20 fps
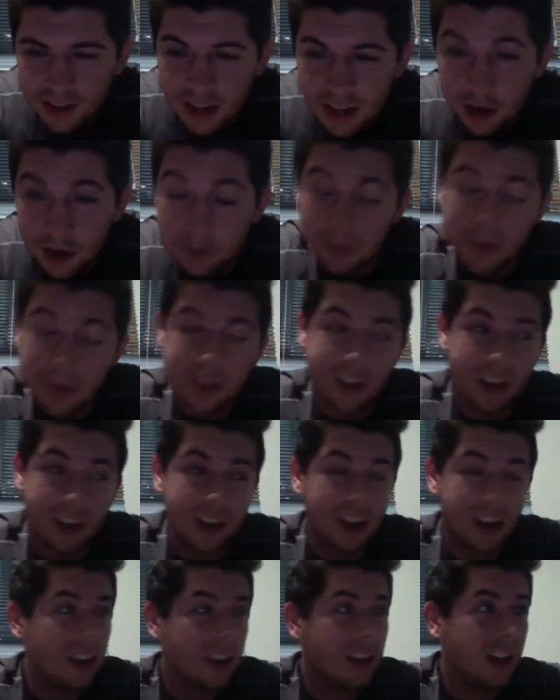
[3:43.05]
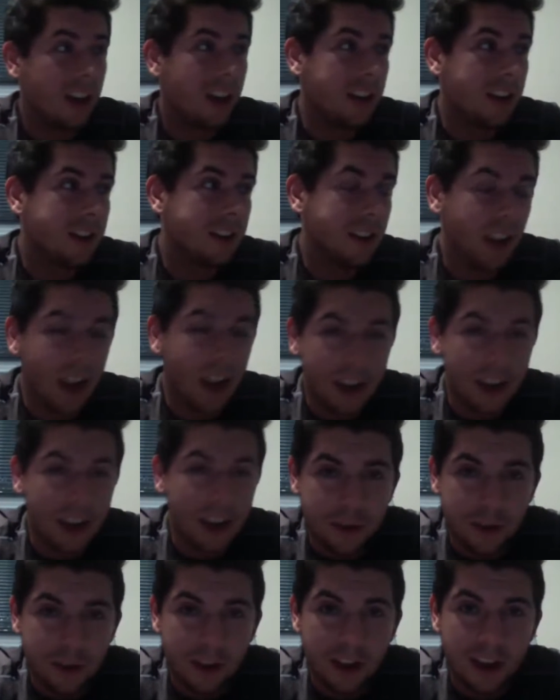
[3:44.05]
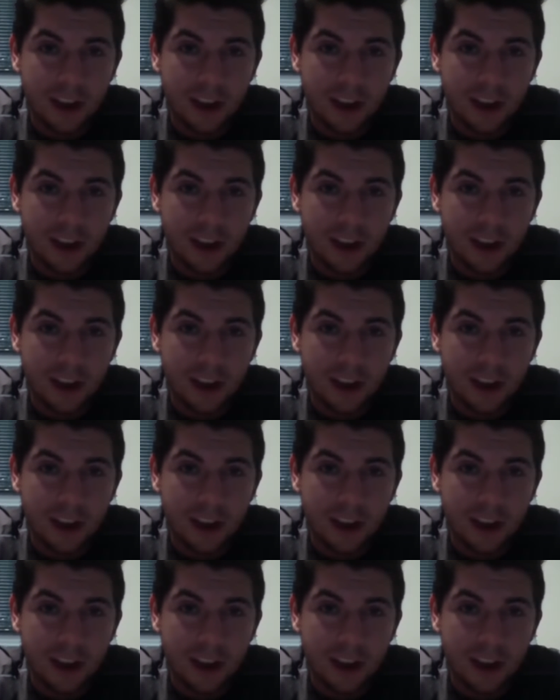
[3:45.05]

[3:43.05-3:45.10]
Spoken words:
would be sick. I'd enjoy that.